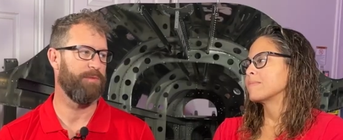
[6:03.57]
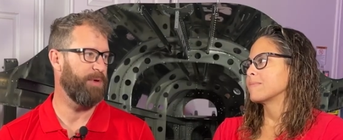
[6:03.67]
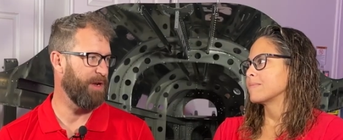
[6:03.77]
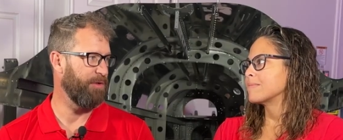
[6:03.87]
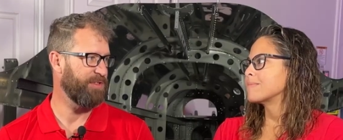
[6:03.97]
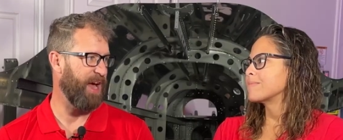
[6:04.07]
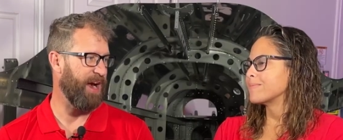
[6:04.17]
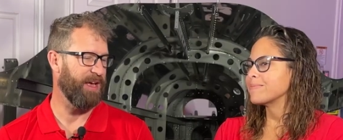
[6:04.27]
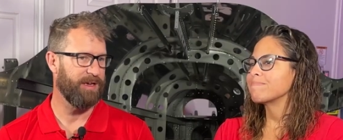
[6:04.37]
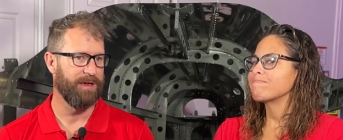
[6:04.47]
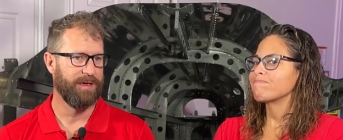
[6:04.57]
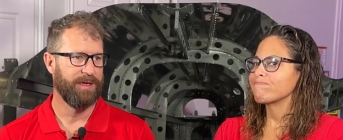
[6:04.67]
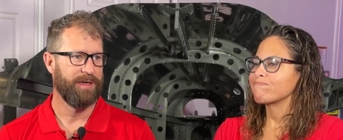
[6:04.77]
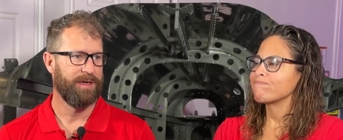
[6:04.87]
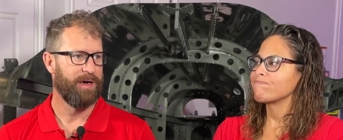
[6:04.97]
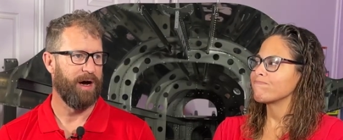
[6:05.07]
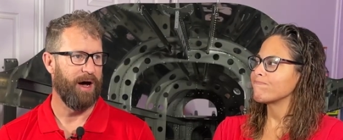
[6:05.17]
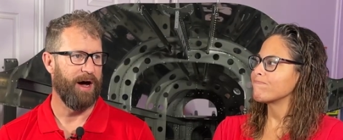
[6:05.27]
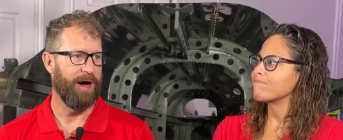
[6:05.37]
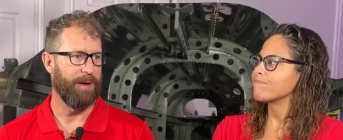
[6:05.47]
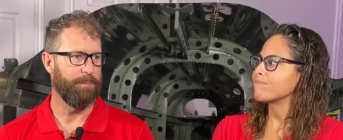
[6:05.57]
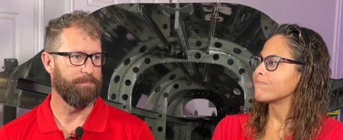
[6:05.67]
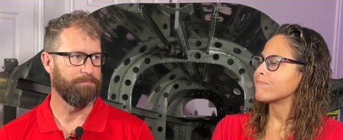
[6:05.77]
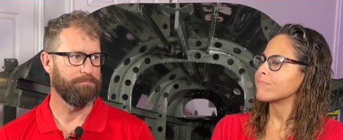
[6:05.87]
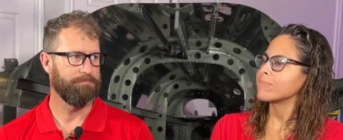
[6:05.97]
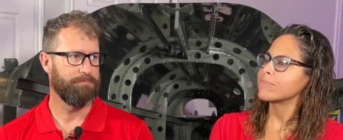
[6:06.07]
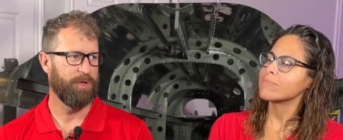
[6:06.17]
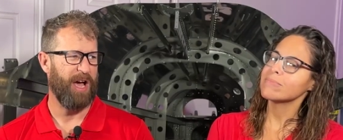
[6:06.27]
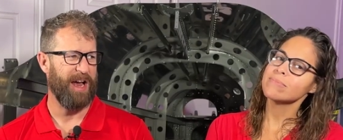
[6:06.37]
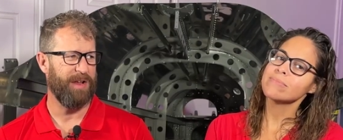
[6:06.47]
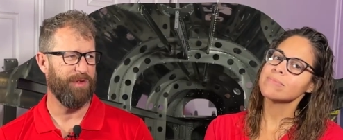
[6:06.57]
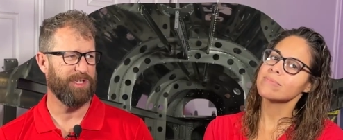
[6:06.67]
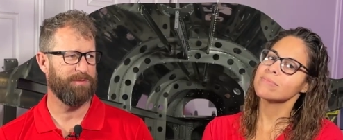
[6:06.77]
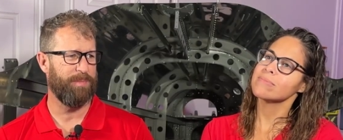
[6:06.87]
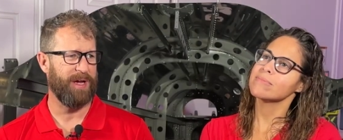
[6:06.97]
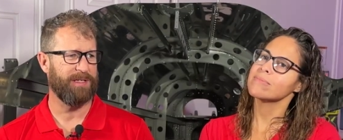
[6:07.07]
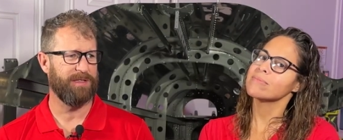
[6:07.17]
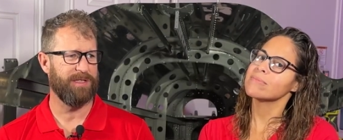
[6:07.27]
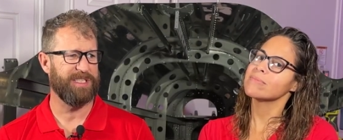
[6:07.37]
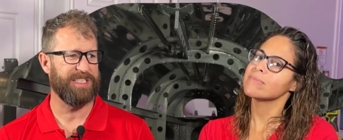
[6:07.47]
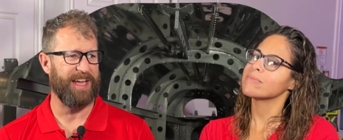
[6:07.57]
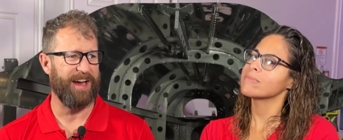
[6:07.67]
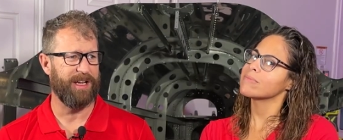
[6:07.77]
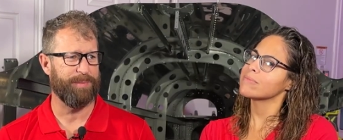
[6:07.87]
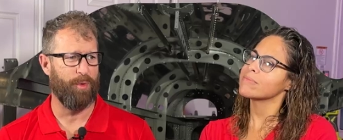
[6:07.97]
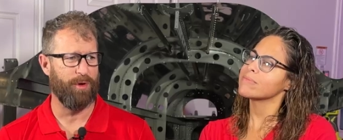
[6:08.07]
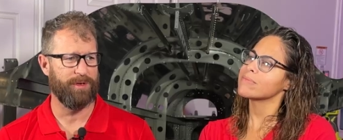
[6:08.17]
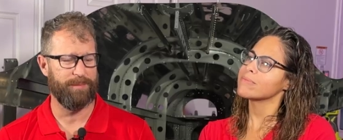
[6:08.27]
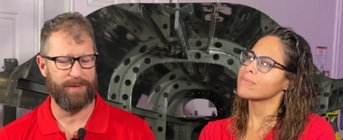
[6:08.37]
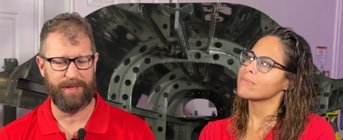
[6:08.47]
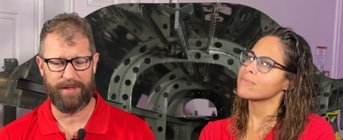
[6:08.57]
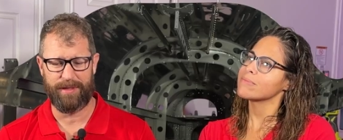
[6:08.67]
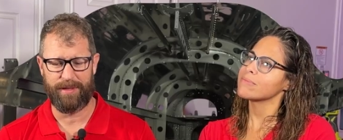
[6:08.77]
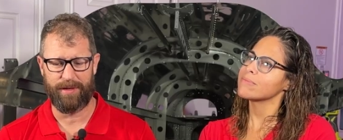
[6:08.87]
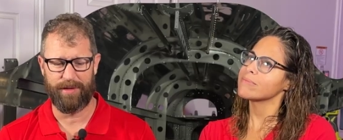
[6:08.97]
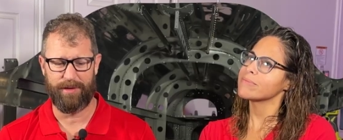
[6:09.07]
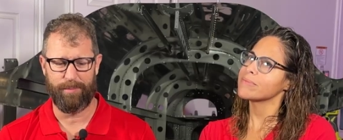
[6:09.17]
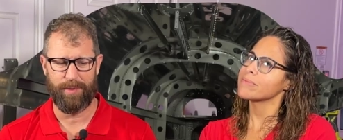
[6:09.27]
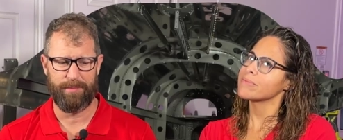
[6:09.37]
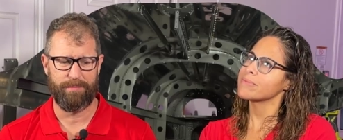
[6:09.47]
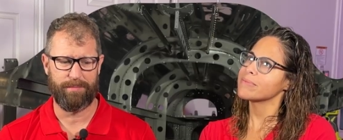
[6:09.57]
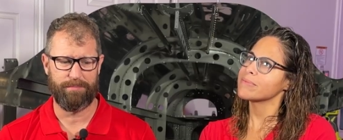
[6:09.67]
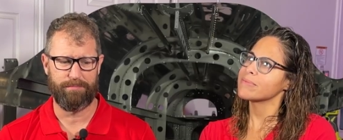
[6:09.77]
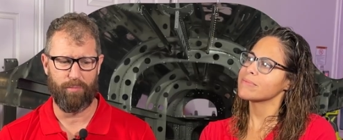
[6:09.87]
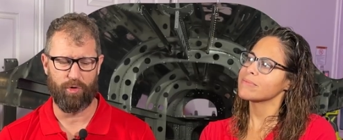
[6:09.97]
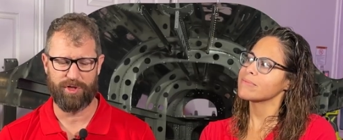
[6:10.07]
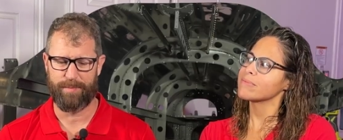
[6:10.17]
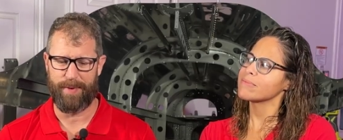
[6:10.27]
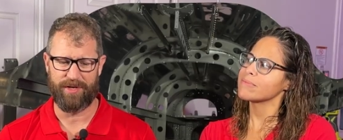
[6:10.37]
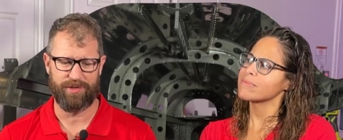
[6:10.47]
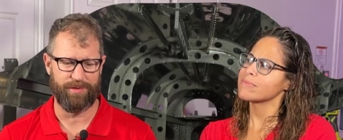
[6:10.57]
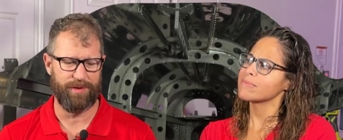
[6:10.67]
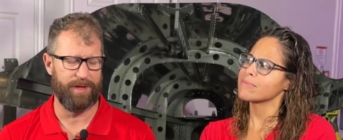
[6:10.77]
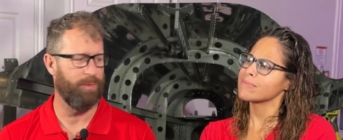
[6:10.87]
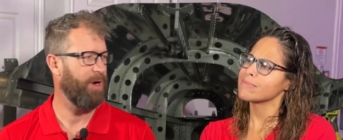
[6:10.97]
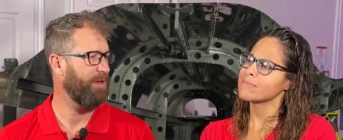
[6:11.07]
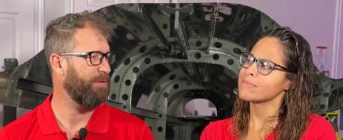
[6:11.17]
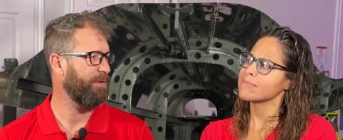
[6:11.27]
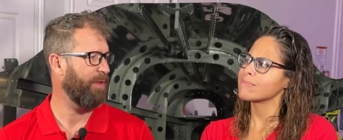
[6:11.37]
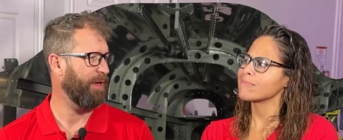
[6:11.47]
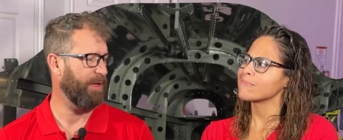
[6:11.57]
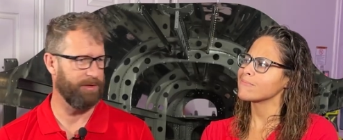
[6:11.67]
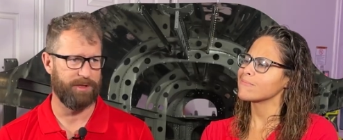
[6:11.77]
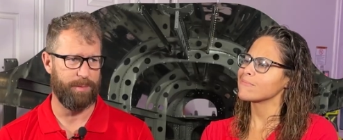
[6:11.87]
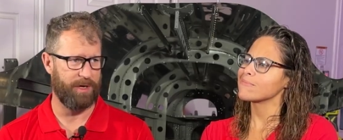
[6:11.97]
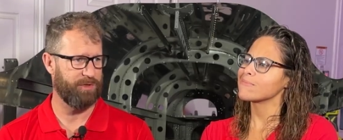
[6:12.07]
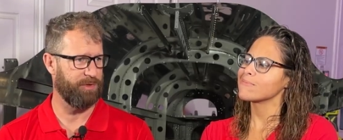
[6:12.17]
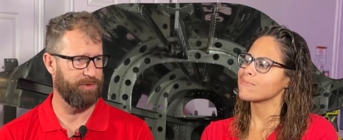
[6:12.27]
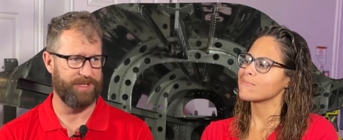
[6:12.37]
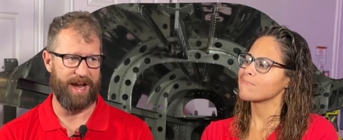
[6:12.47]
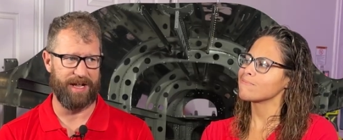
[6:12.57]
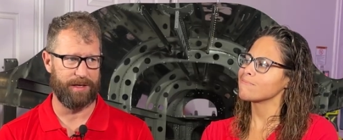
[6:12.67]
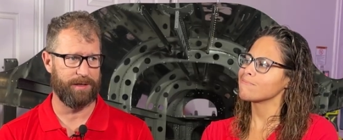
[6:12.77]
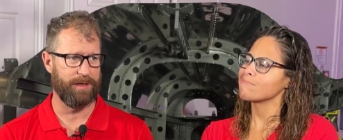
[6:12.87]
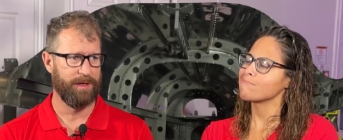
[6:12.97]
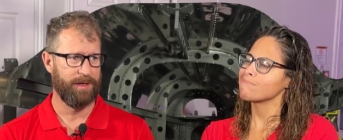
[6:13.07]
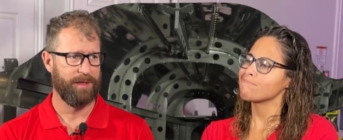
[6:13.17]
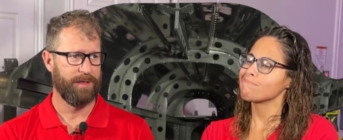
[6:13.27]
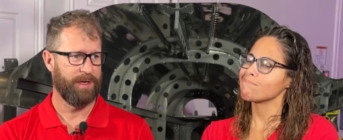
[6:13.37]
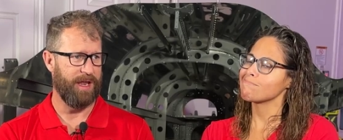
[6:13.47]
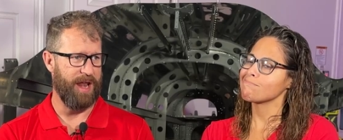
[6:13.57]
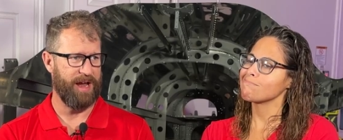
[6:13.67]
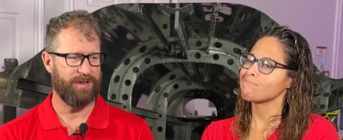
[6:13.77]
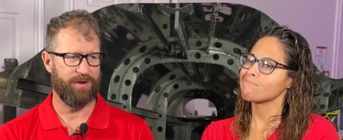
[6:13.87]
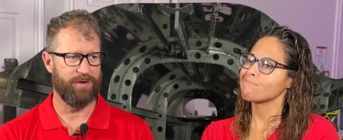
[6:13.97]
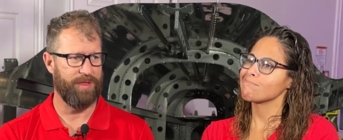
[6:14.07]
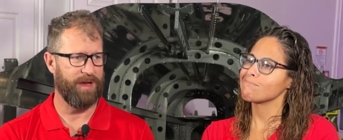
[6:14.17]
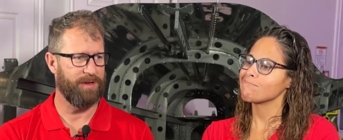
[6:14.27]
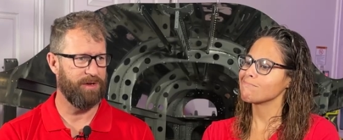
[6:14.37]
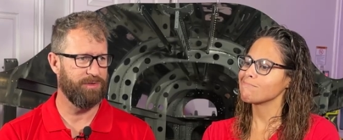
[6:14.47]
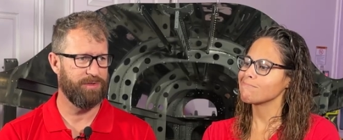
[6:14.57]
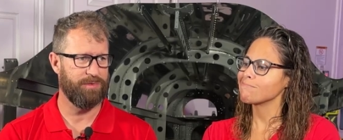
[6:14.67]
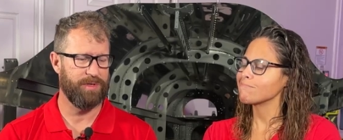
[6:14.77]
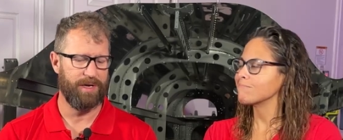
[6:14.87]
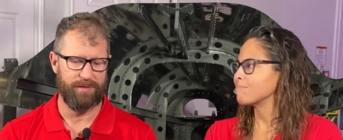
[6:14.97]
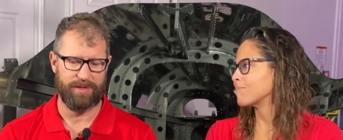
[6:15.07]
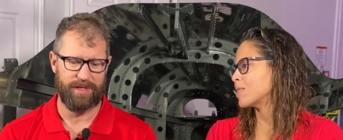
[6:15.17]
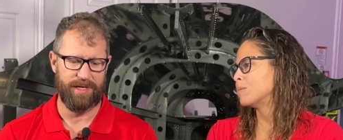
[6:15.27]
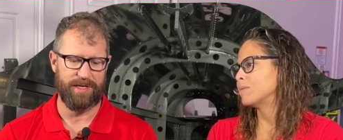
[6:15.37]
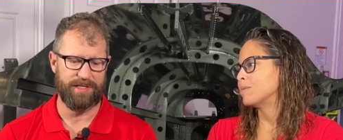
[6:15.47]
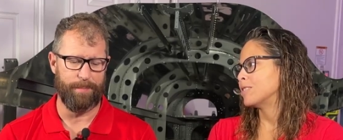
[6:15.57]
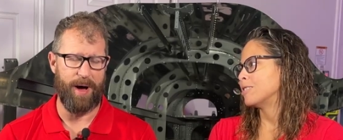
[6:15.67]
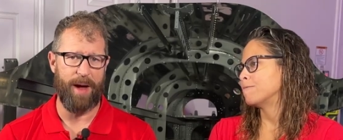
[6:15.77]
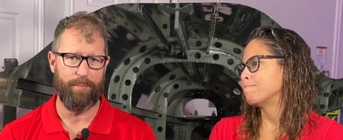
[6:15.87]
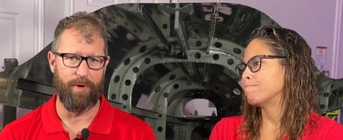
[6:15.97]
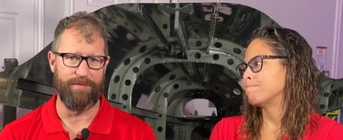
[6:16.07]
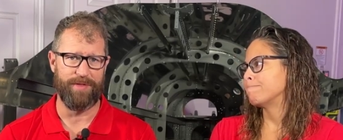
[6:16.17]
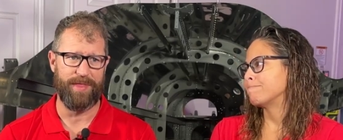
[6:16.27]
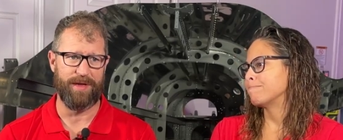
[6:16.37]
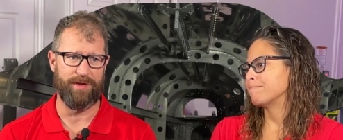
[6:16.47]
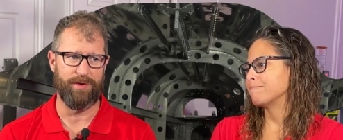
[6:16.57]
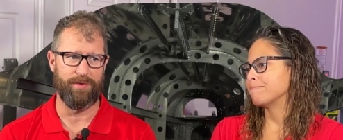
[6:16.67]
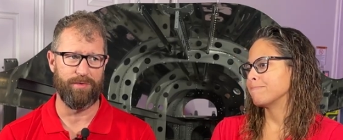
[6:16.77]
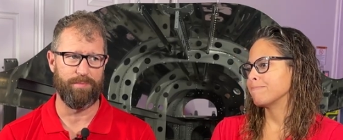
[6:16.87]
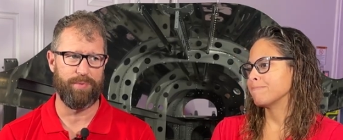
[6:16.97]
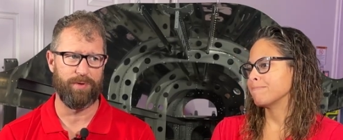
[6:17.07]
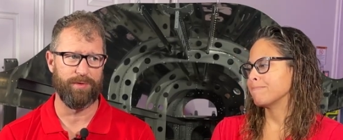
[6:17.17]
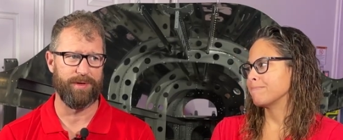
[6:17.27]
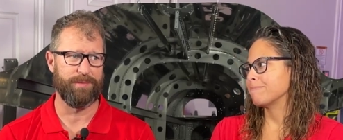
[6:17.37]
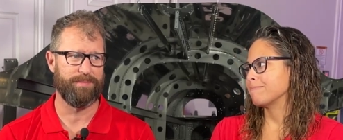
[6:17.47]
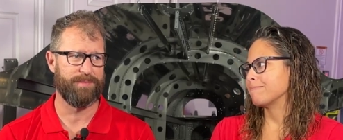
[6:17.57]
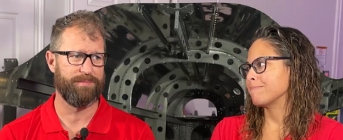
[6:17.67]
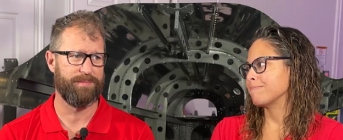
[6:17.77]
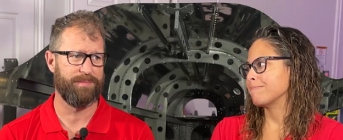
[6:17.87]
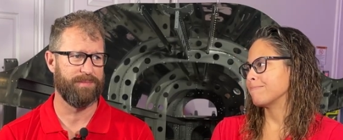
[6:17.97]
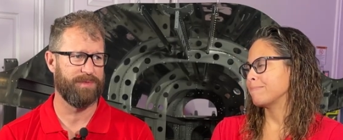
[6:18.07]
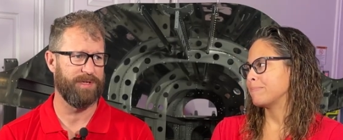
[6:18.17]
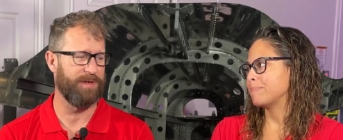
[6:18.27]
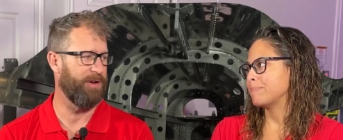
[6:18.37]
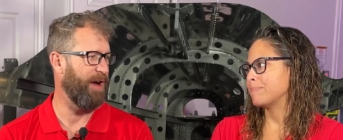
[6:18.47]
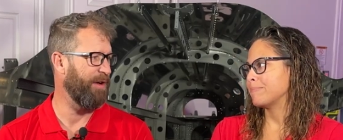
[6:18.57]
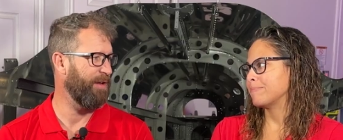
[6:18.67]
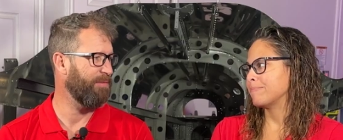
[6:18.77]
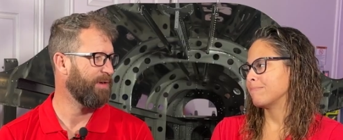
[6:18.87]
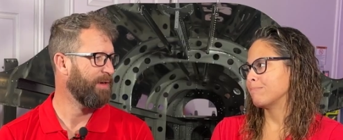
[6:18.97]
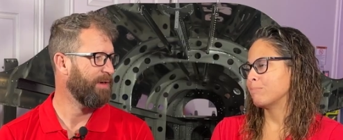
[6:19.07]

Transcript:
Speaker 1: the pitot static. Um, kind of expected the static port to be a little bit more special than it was, like a special static connector that goes through. No, it's it's a pop rivet that you pull the center out of.